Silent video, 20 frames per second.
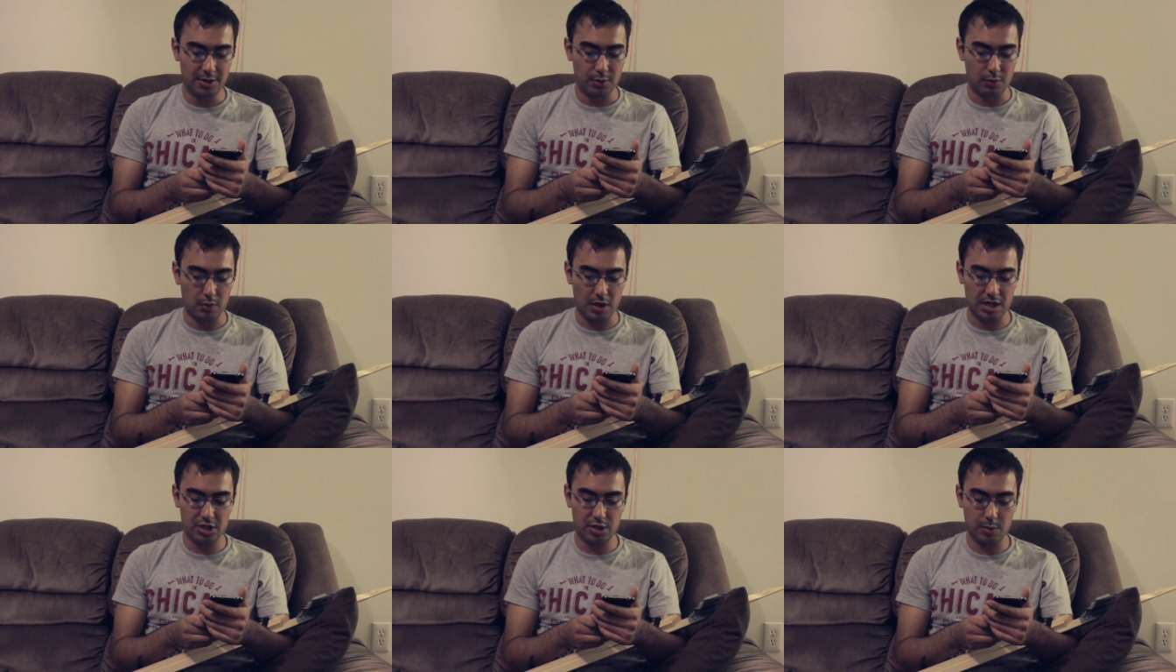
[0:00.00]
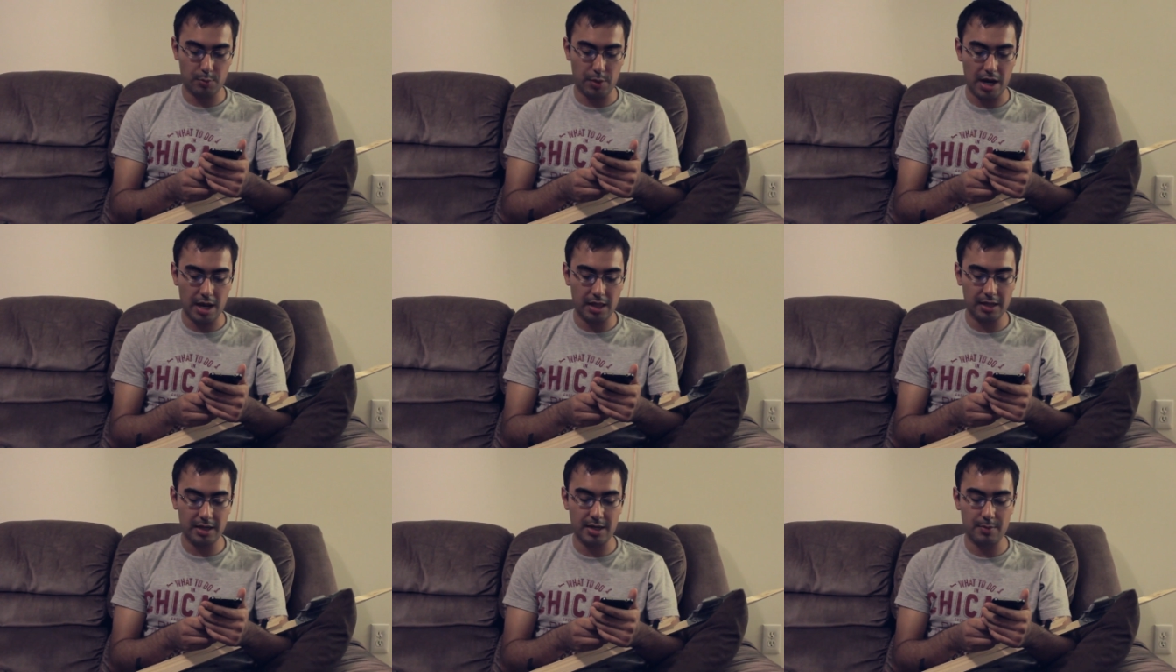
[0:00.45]
Watch the
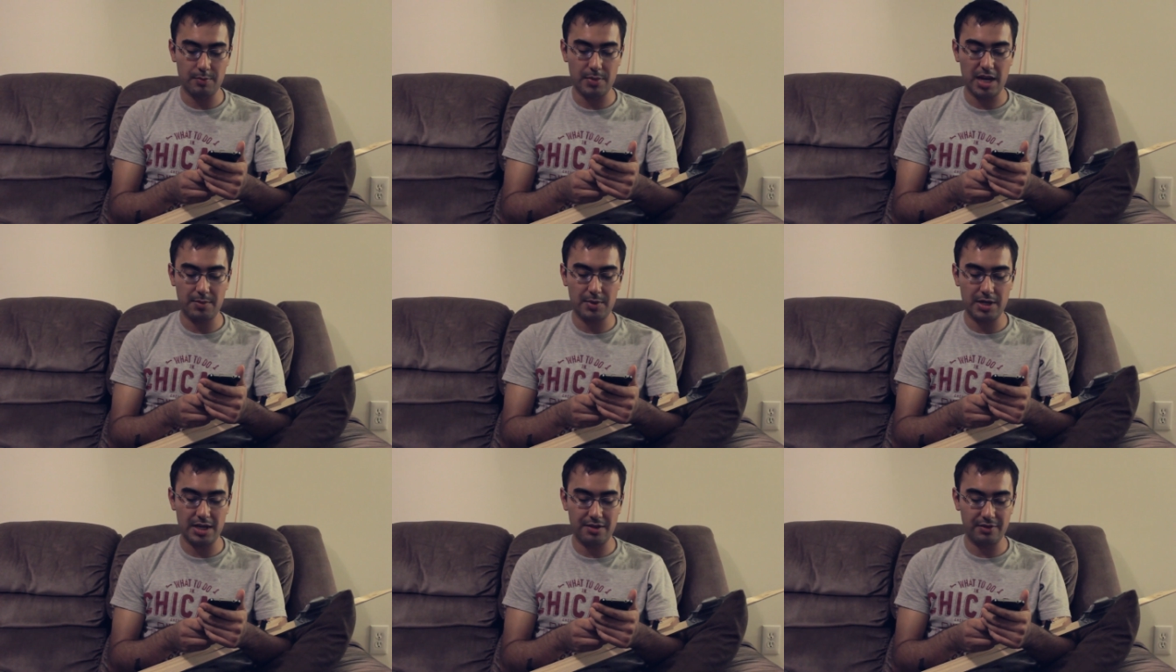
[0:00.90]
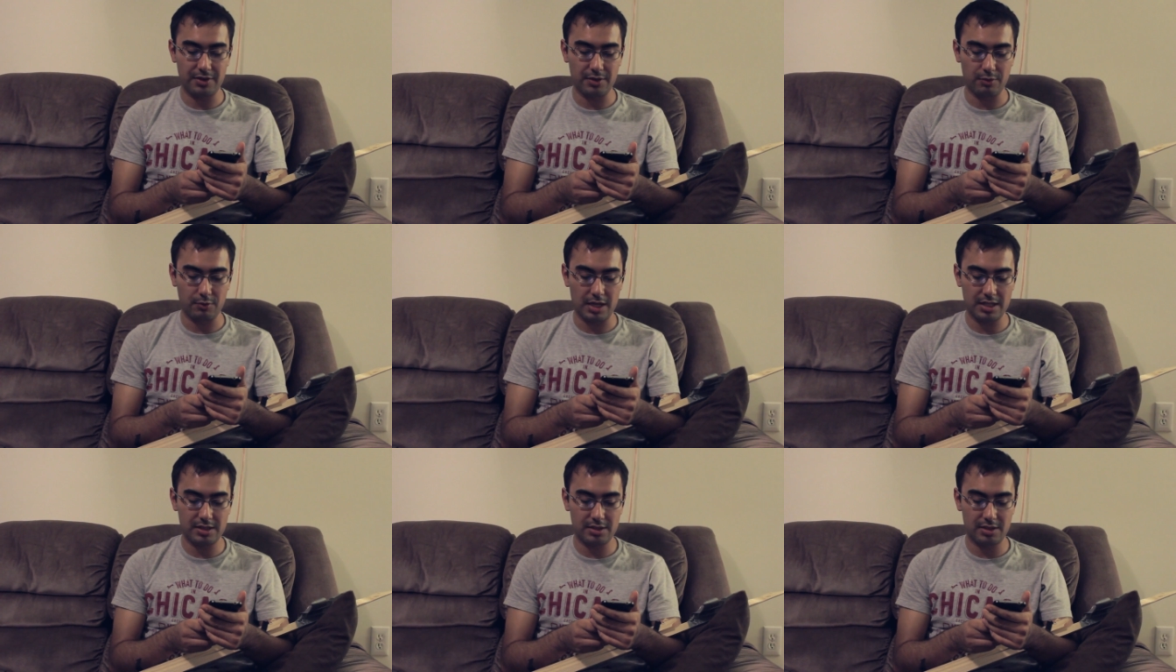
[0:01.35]
pilot and maybe even the
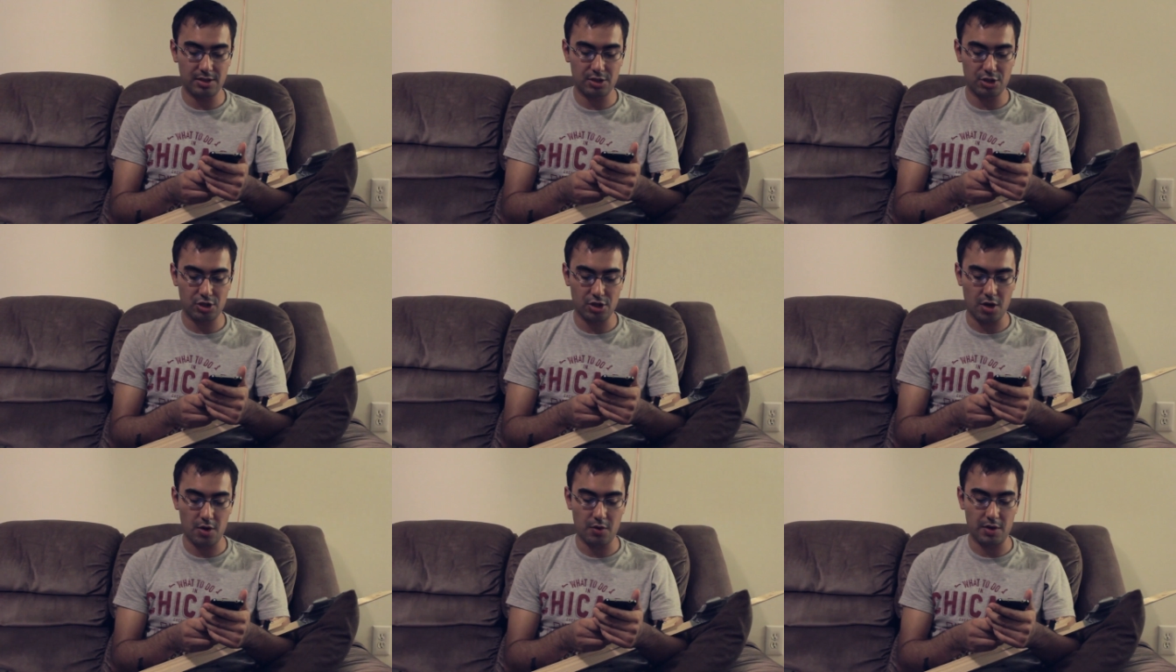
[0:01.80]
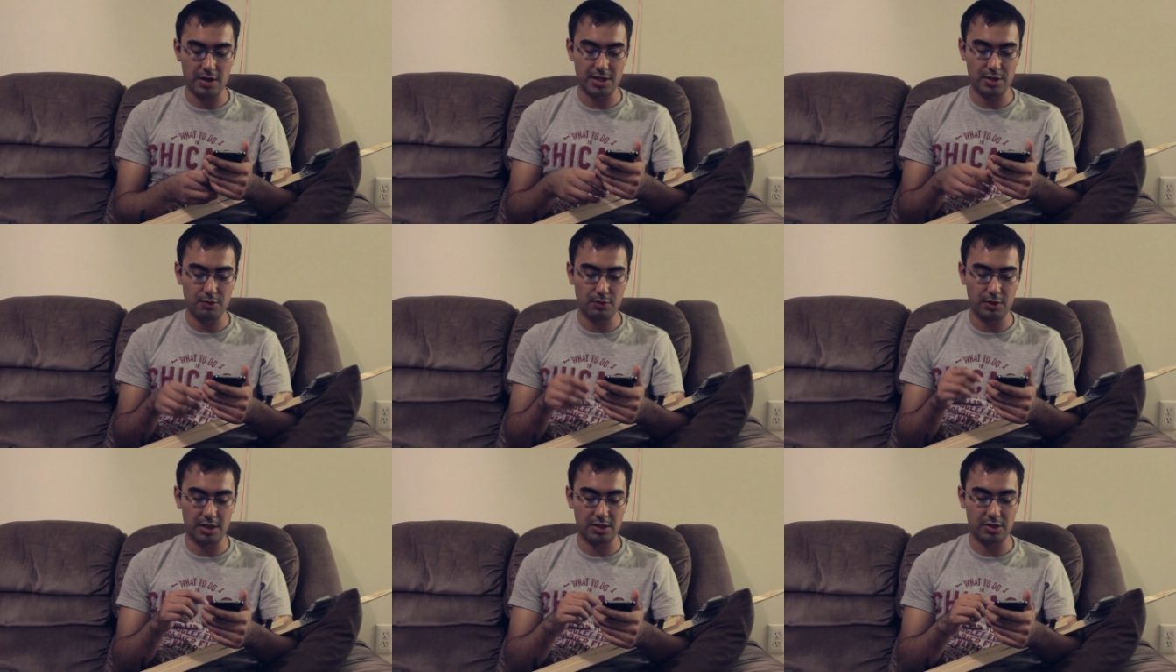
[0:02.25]
rest of the show and
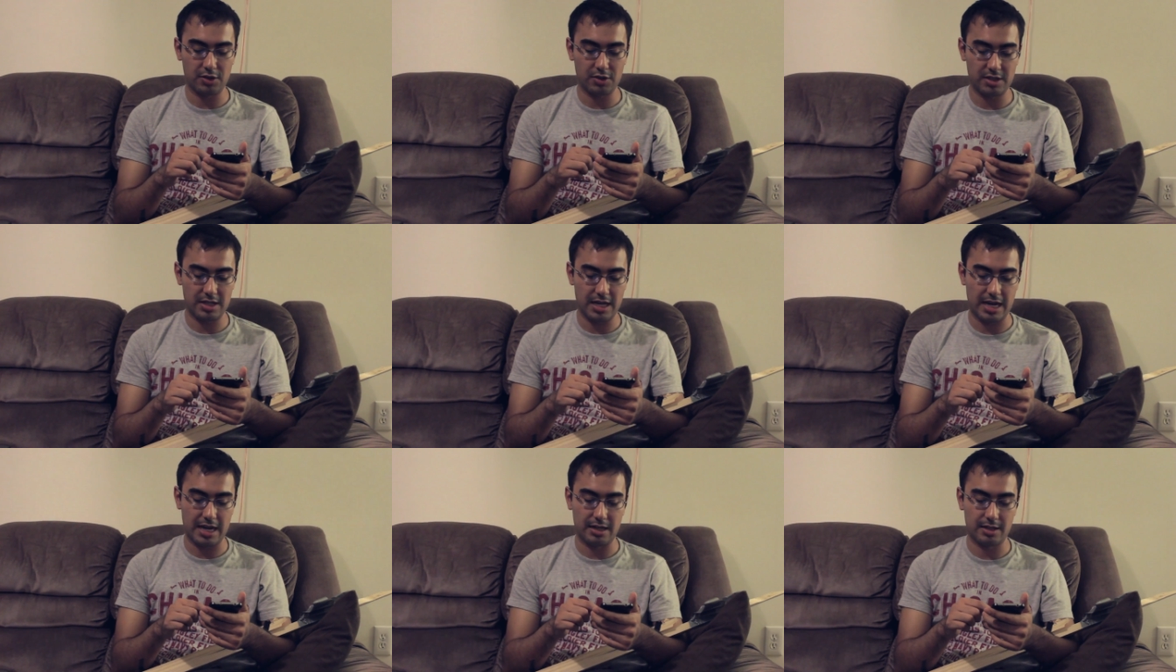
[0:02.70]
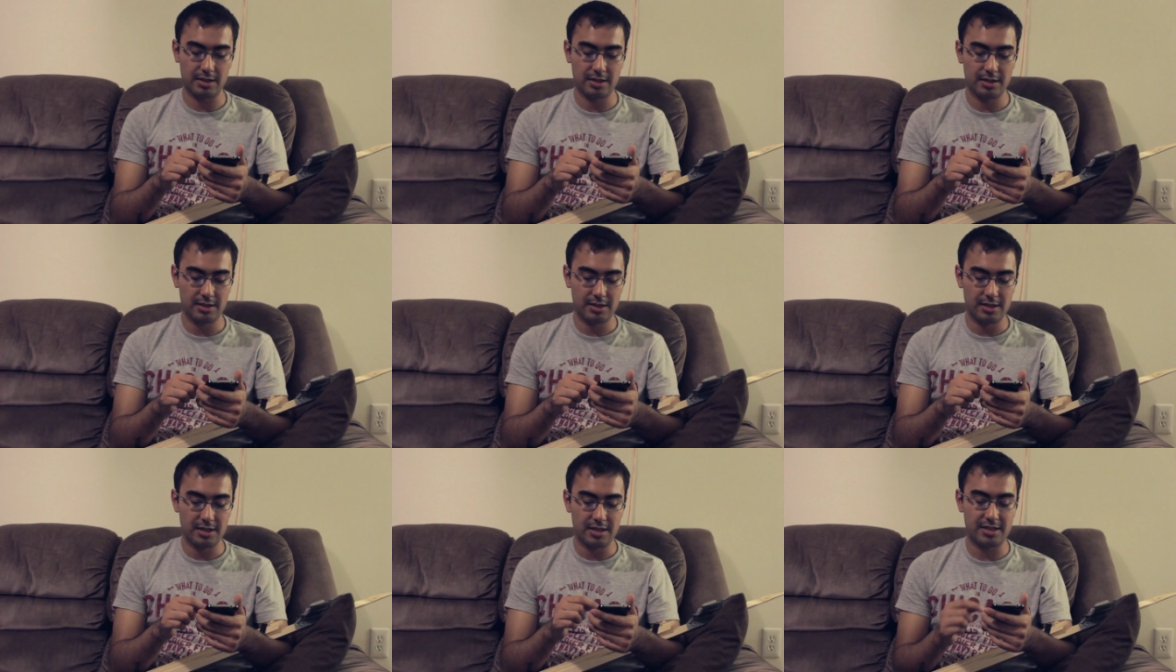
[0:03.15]
you will understand.
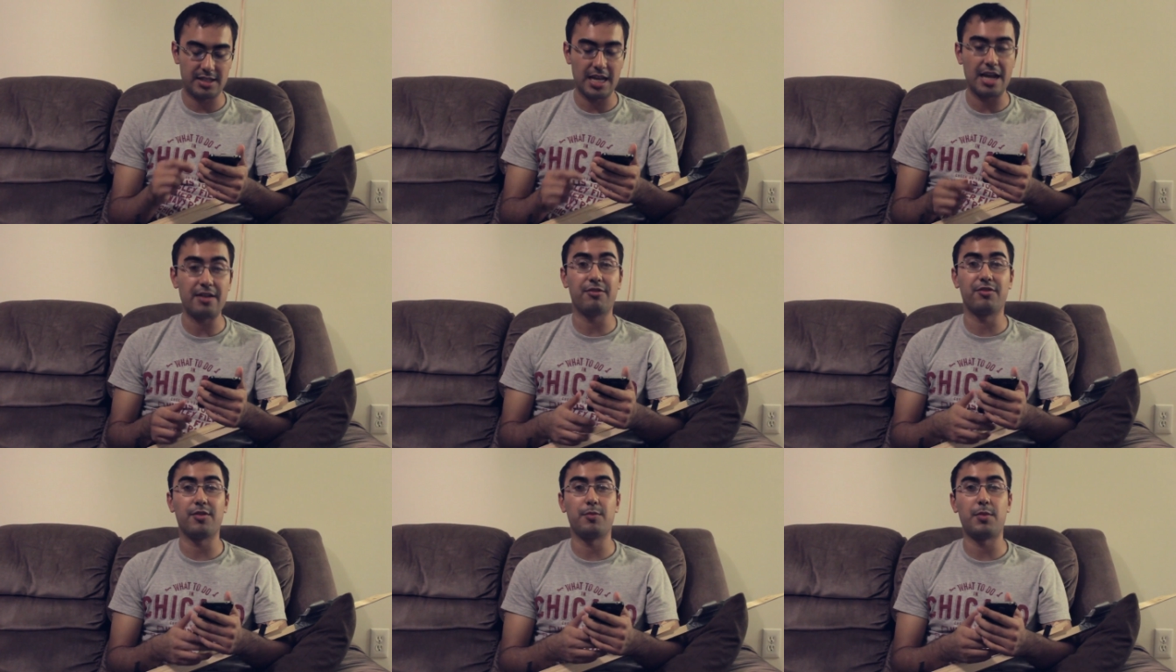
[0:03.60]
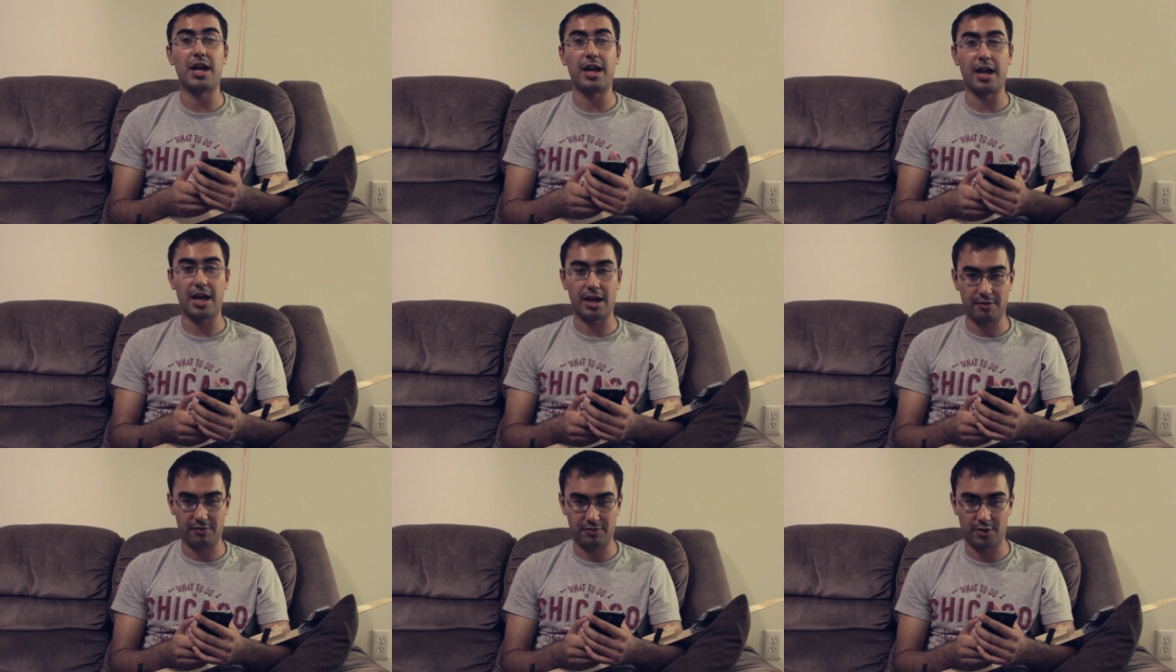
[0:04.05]
Sent from my
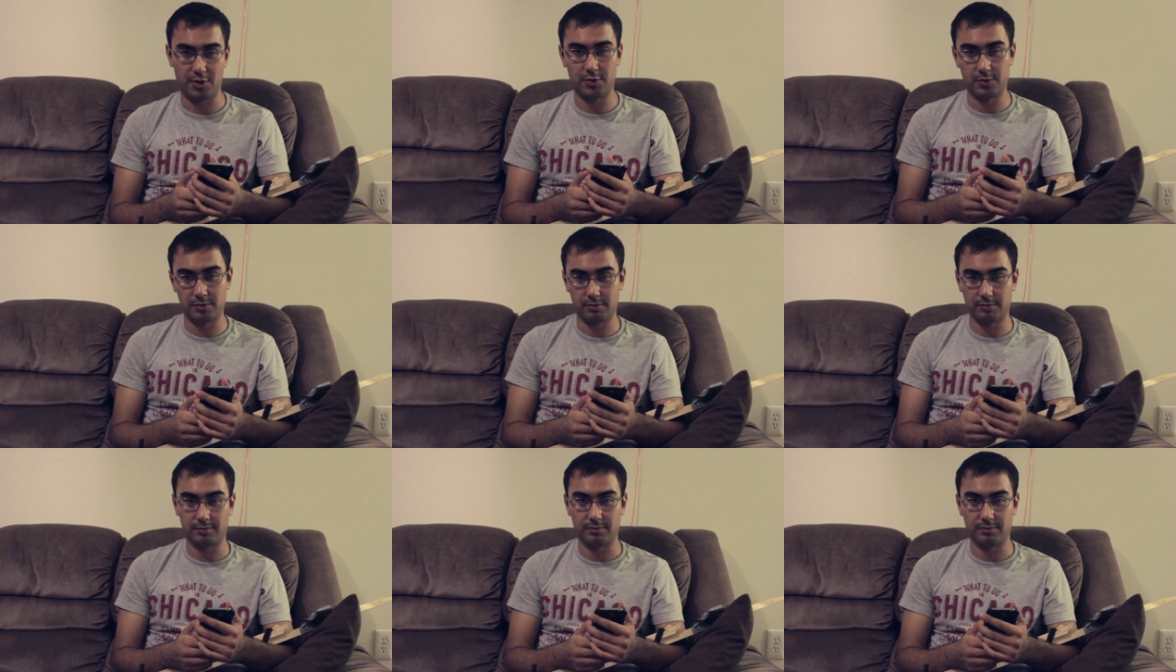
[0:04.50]
iPhone.